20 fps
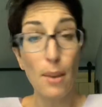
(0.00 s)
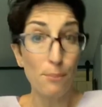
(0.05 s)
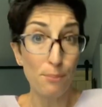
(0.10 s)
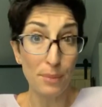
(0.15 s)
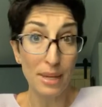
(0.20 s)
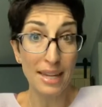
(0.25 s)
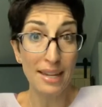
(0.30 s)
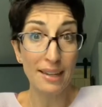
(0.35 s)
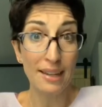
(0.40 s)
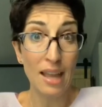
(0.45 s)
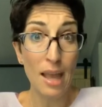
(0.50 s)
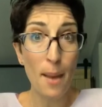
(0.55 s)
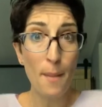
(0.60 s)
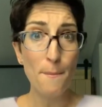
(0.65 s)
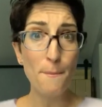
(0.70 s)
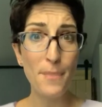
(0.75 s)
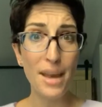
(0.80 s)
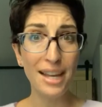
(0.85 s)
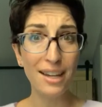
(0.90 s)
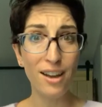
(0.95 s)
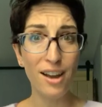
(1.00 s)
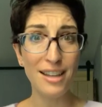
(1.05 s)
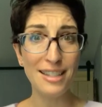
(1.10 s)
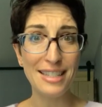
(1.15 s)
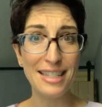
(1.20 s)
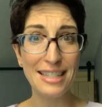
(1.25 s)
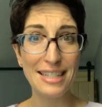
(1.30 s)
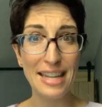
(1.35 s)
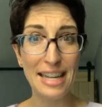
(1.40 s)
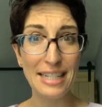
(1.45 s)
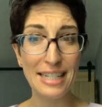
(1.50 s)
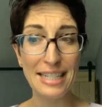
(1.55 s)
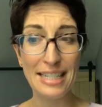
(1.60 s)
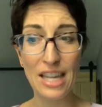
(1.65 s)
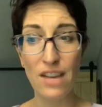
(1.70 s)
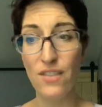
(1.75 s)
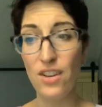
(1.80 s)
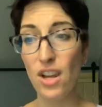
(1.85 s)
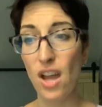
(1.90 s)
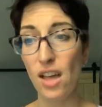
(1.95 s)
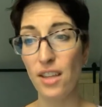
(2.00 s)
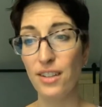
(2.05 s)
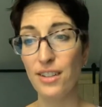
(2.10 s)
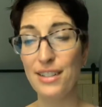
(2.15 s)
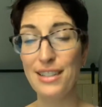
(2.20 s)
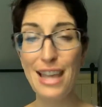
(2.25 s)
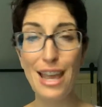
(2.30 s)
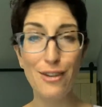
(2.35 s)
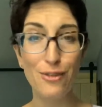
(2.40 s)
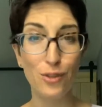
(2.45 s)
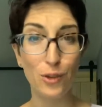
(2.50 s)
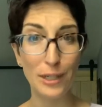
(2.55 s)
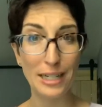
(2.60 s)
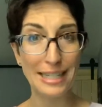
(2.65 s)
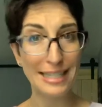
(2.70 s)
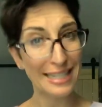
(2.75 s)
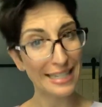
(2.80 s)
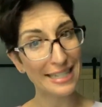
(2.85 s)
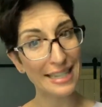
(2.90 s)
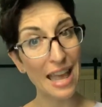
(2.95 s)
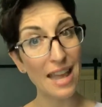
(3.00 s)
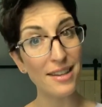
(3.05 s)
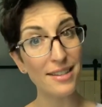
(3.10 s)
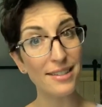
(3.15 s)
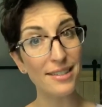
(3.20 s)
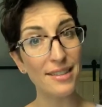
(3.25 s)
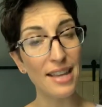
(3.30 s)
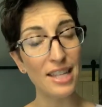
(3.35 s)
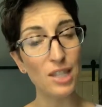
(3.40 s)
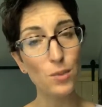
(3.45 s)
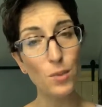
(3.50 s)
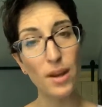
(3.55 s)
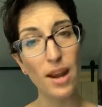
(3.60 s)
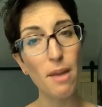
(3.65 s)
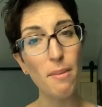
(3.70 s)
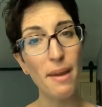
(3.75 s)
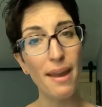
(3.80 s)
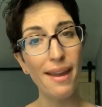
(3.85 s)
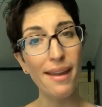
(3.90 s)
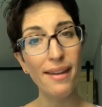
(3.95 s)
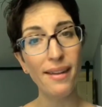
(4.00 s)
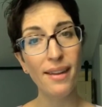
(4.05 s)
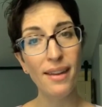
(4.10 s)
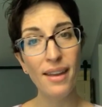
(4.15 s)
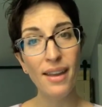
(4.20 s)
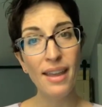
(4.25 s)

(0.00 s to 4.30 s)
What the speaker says: Me, my cost is $97.46. That's what I pay.